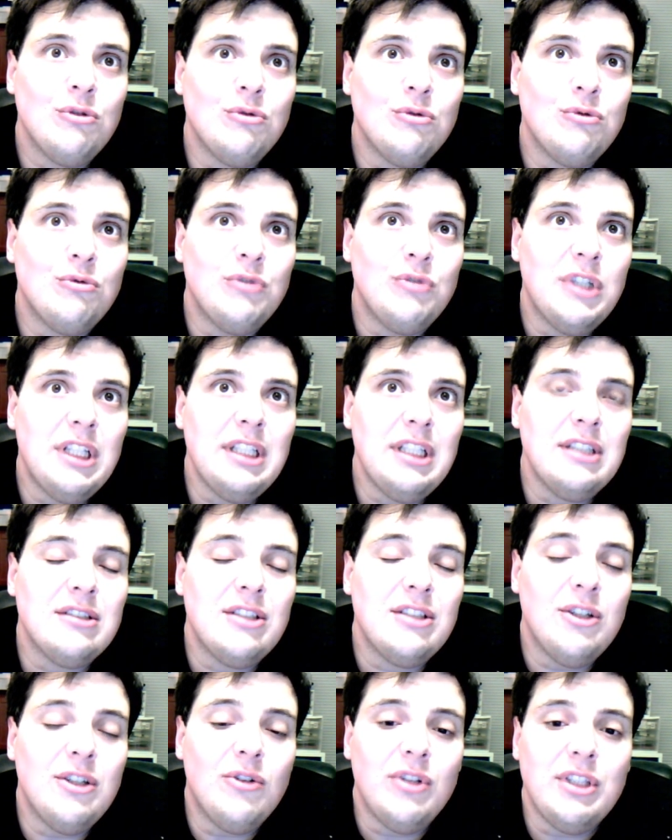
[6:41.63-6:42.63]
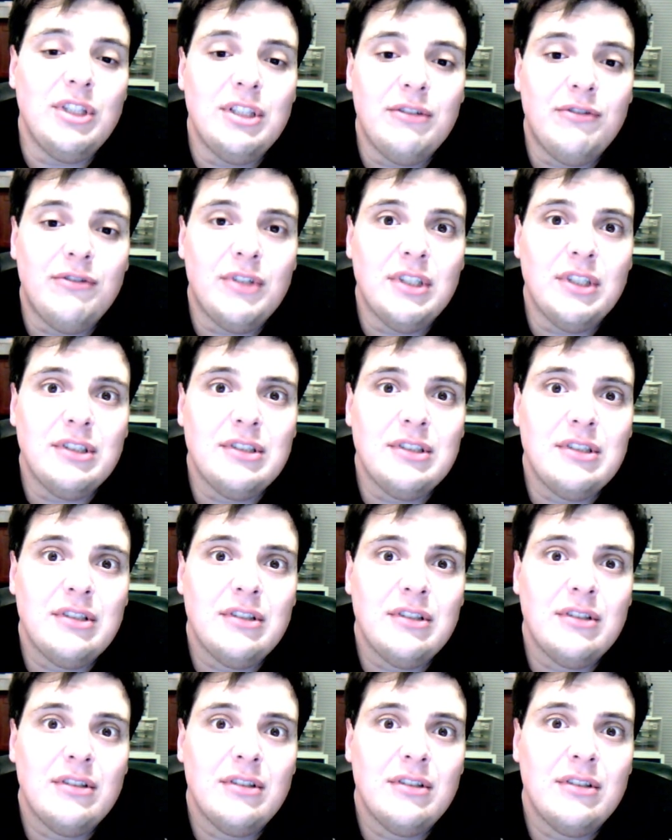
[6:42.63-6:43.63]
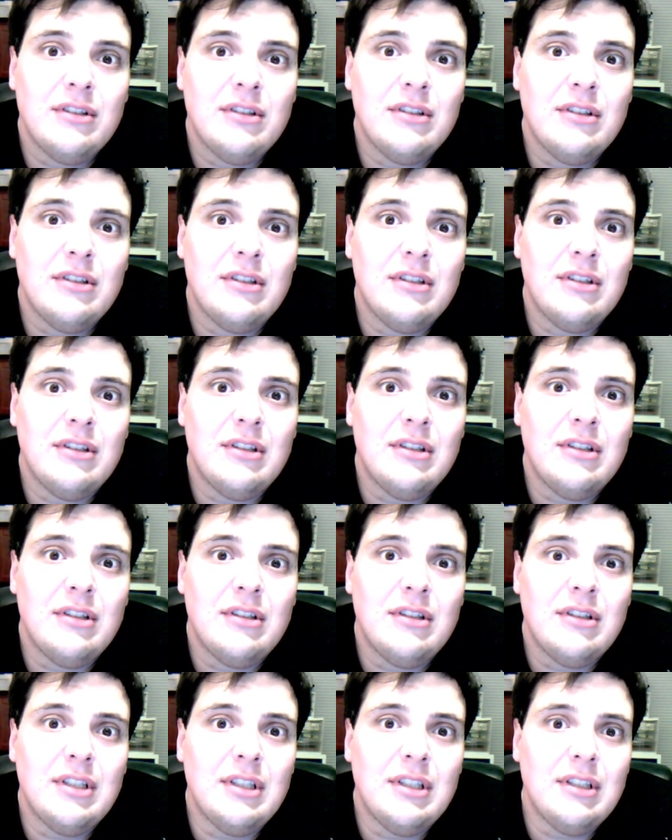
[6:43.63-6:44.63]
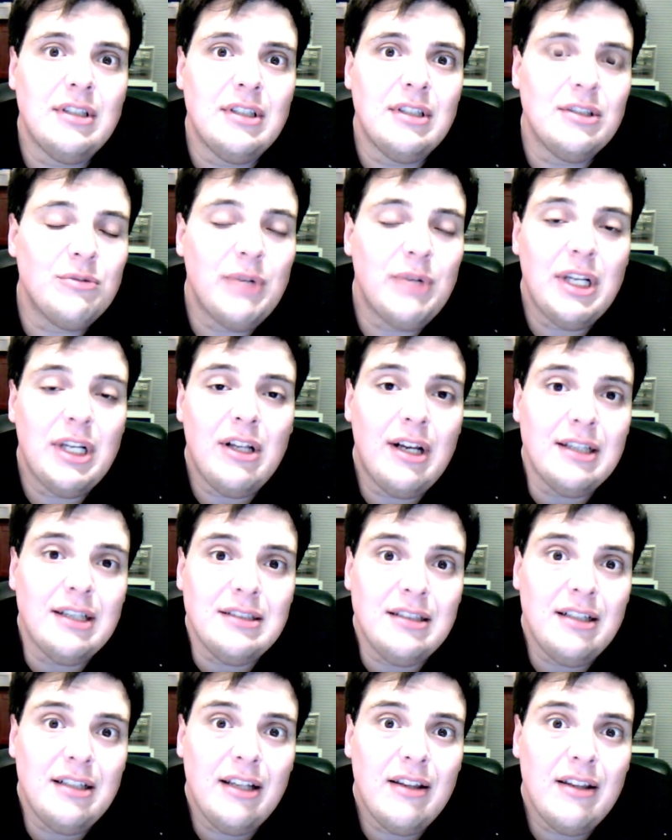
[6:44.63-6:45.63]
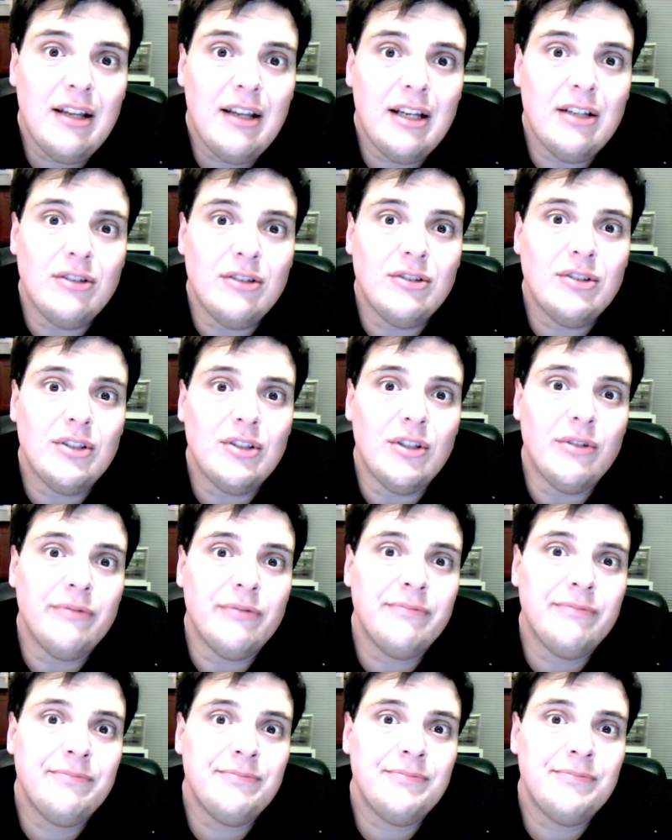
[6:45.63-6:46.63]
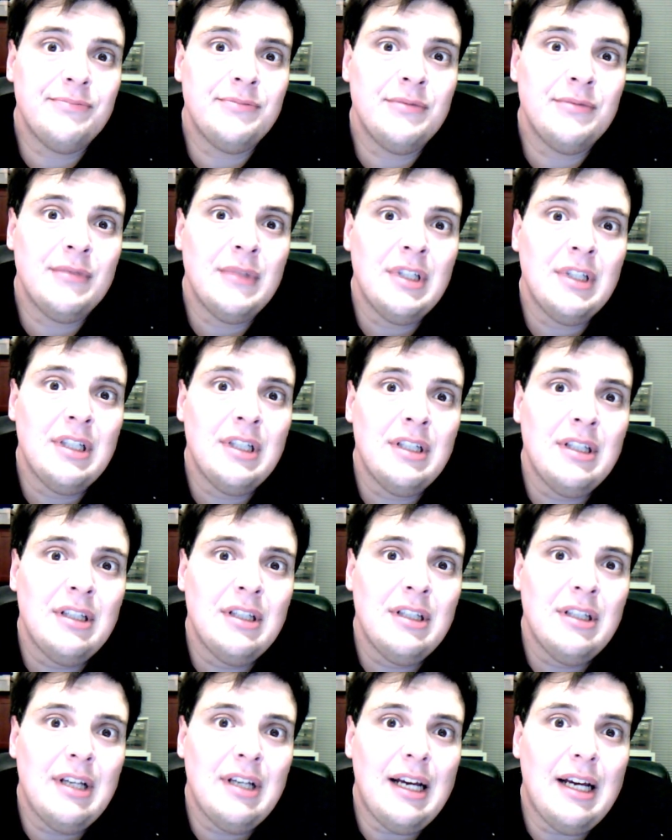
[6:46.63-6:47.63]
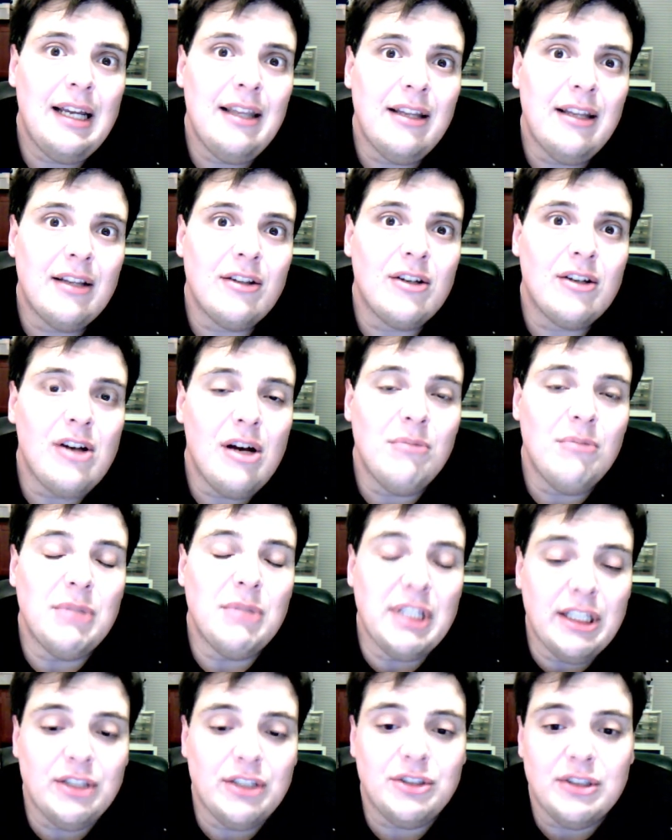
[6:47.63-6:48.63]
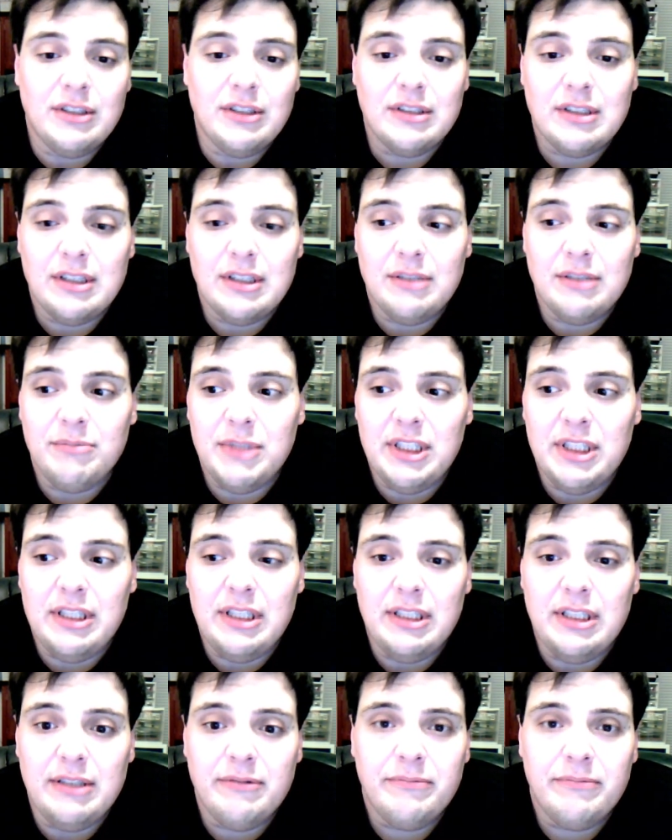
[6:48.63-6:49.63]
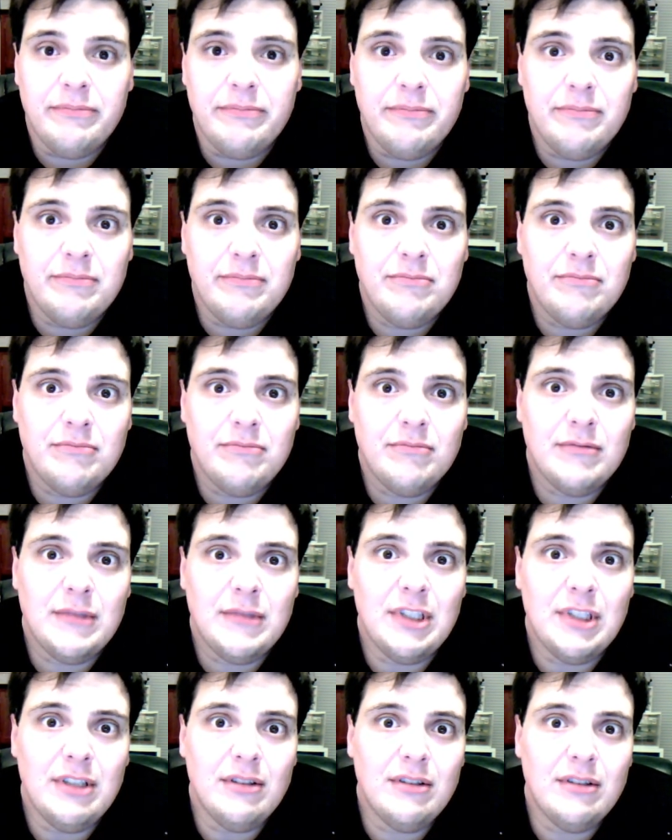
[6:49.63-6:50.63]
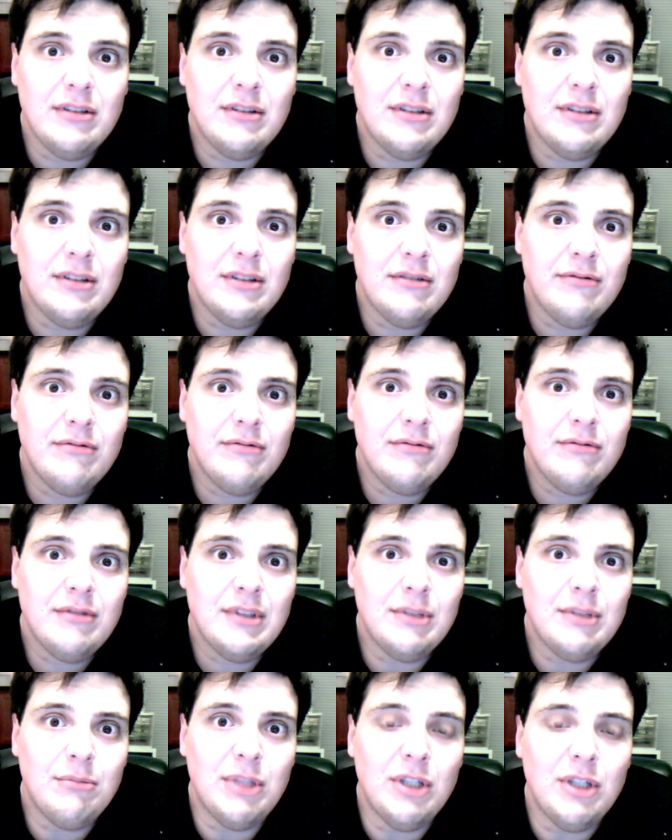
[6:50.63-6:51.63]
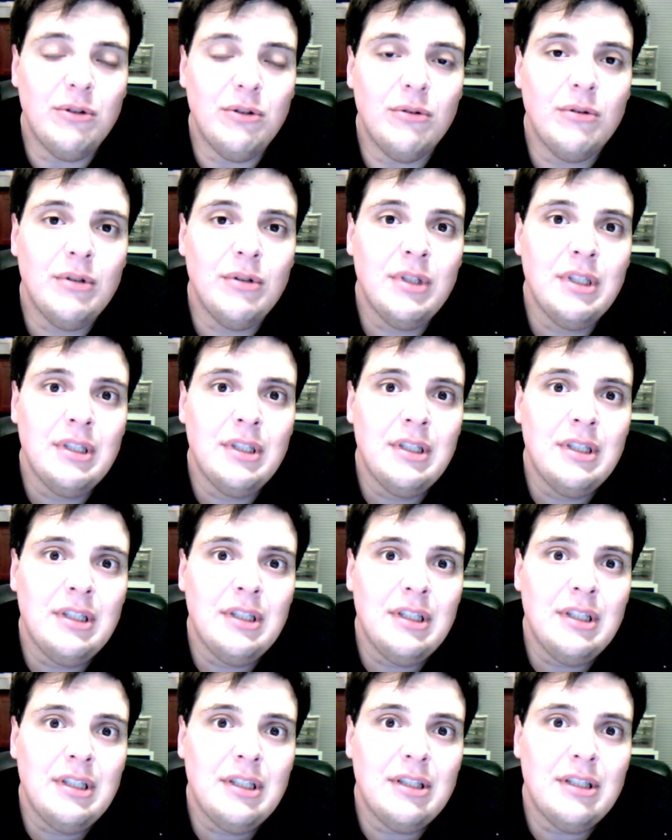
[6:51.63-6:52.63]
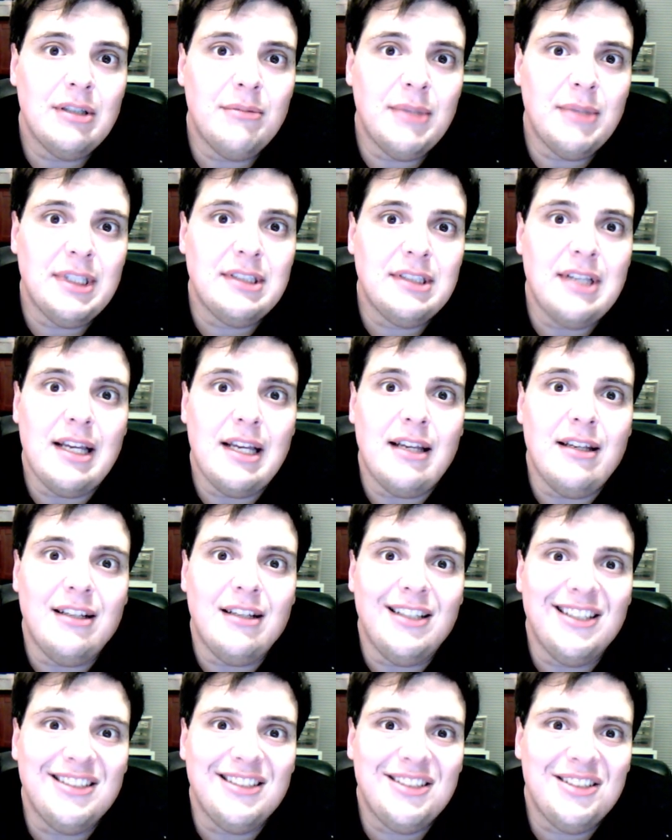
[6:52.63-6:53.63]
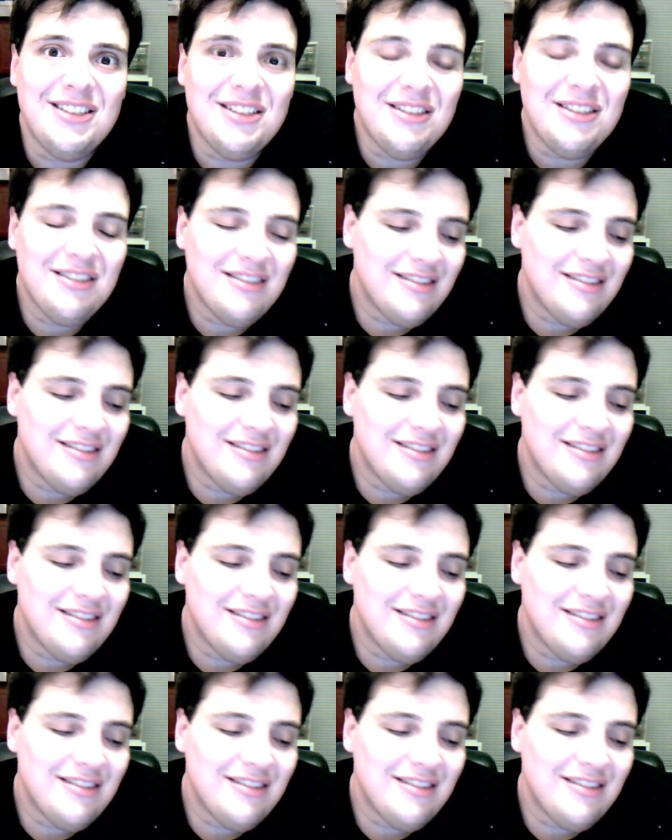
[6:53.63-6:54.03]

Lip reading: really is the only difference than this weight loss and anything else. So I think the combination is going to be the blow that my psyche needs to